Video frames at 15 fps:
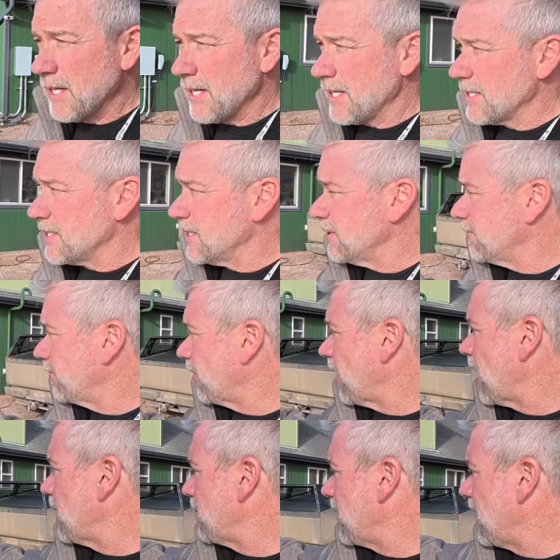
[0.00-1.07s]
It did
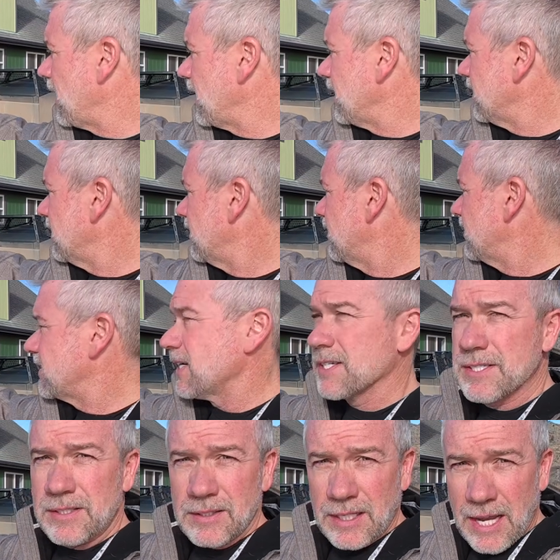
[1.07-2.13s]
fry my
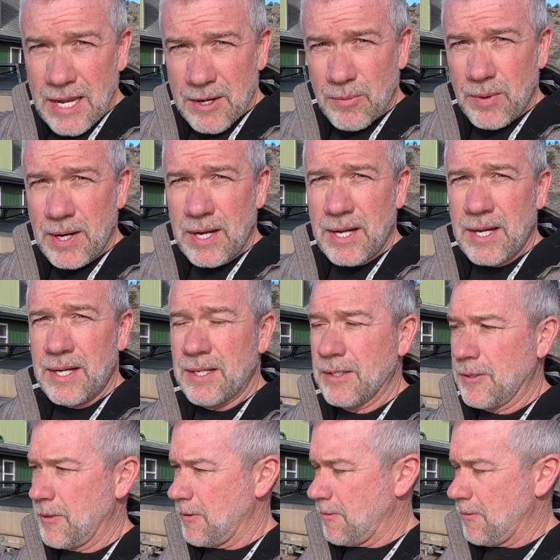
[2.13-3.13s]
Tesla Gateway.